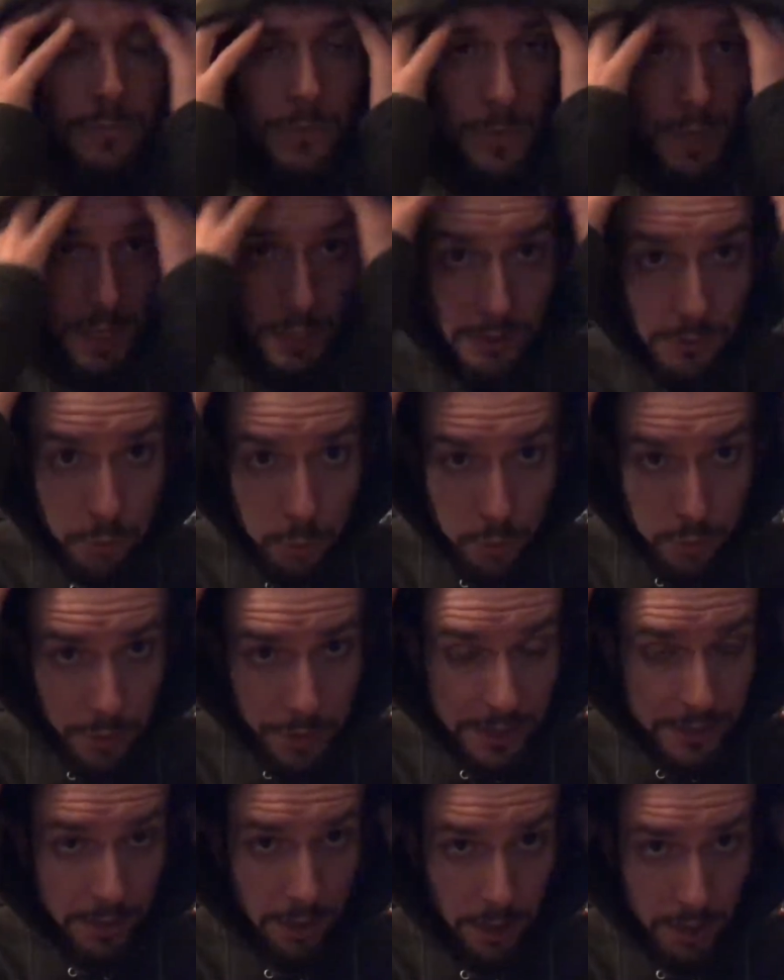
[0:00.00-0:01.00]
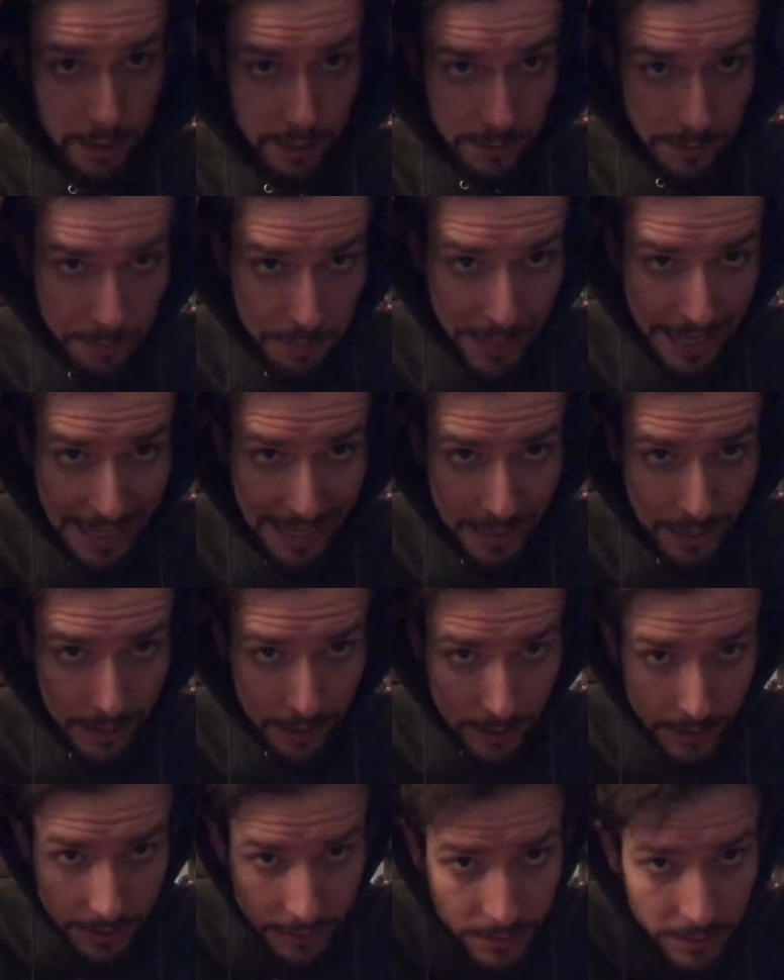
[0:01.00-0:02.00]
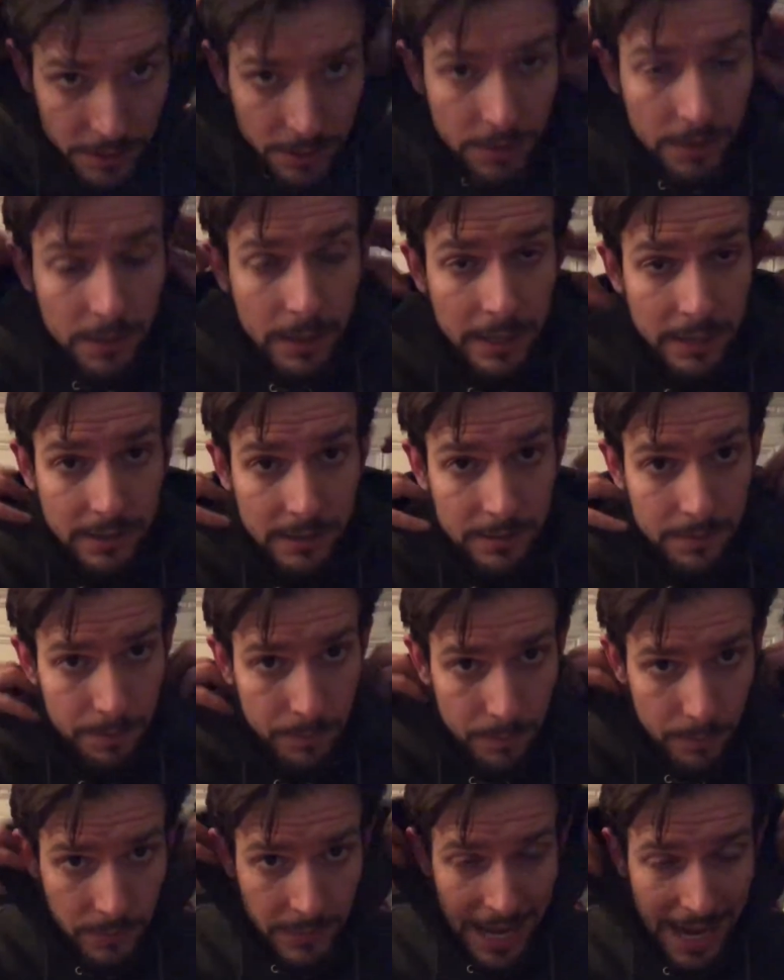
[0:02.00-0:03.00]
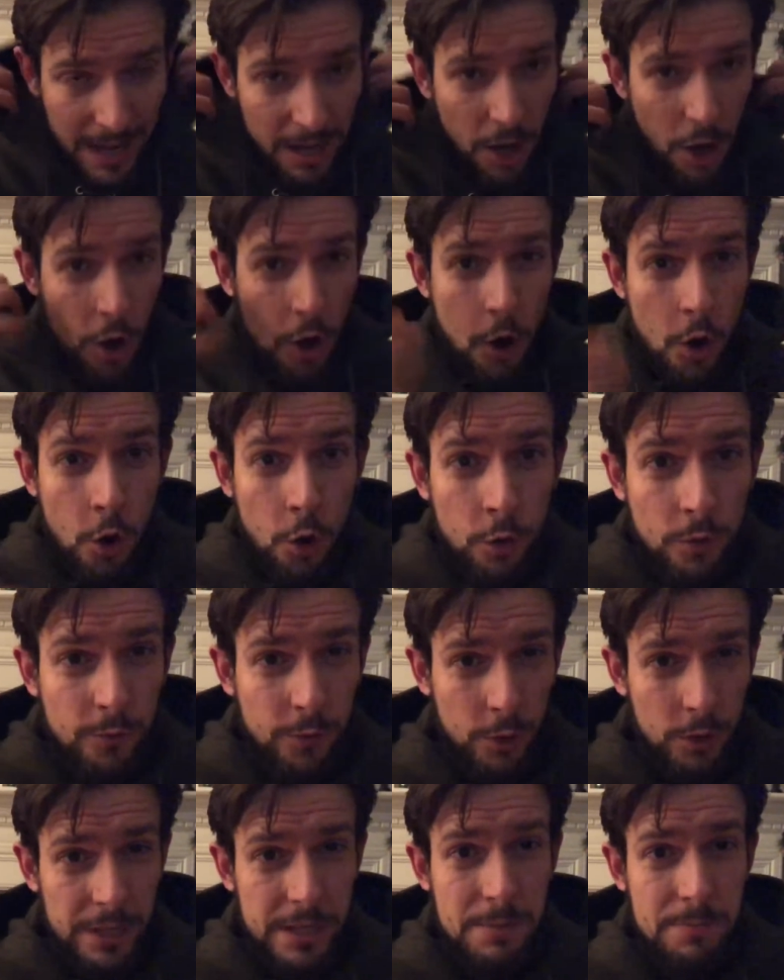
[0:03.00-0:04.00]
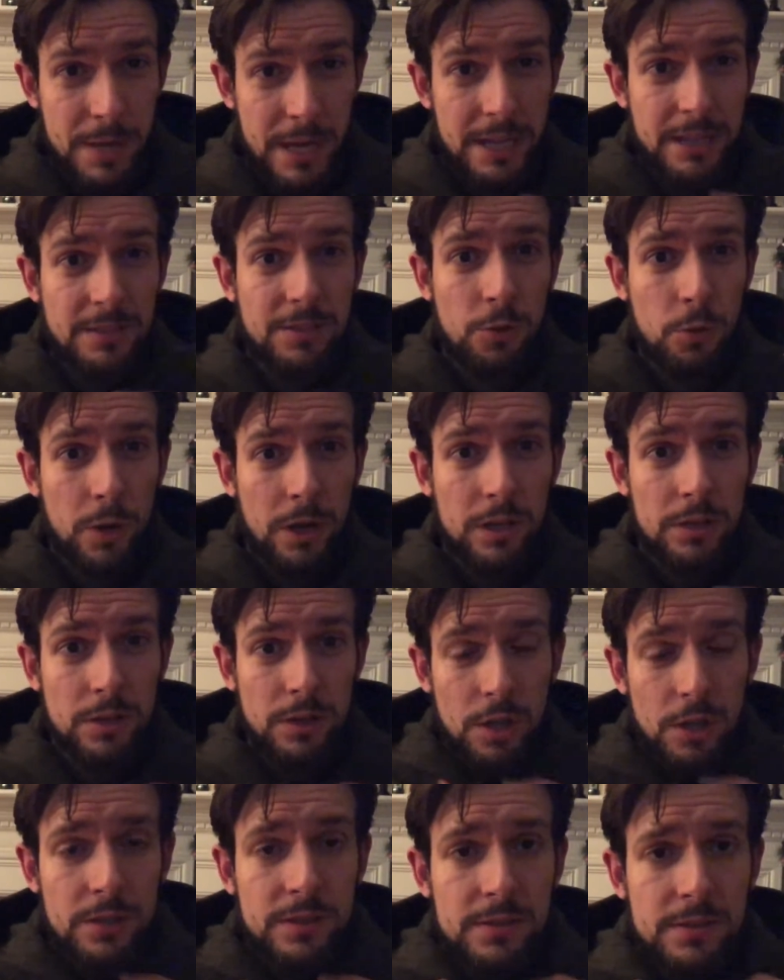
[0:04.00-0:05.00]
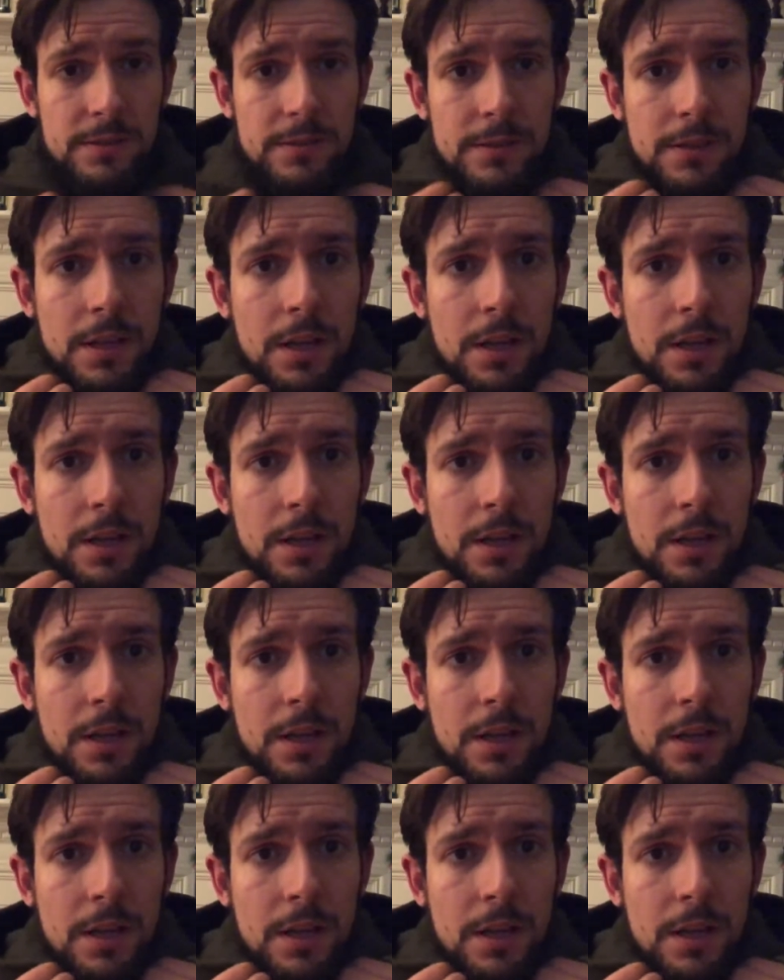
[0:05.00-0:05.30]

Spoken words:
This hood is big. It's not overly big to where it looks